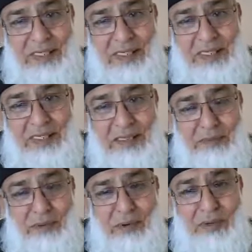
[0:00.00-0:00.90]
is
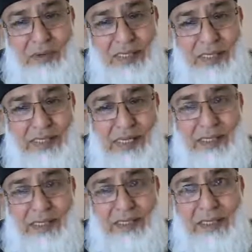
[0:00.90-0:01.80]
more than
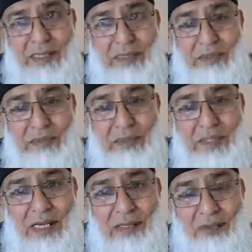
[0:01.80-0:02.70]
10, just suppose
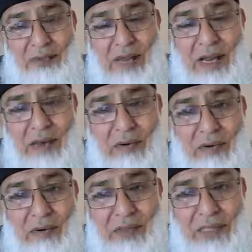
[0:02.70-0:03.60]
they are 12
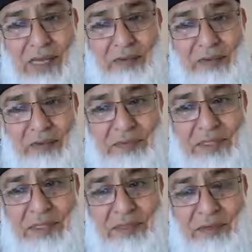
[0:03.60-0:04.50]
or they are
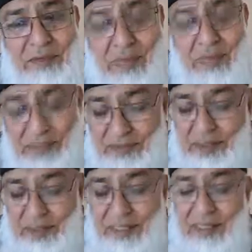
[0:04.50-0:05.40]
15 or
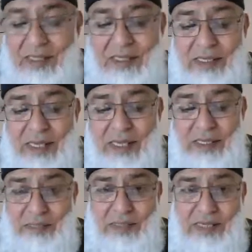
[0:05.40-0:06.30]
whatever, then
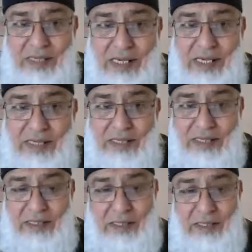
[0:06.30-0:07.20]
it means that it
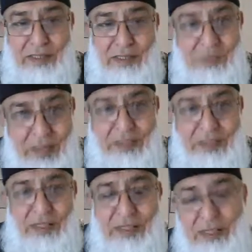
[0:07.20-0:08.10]
is
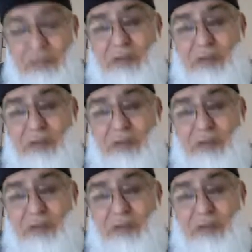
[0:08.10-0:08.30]
contravention. This is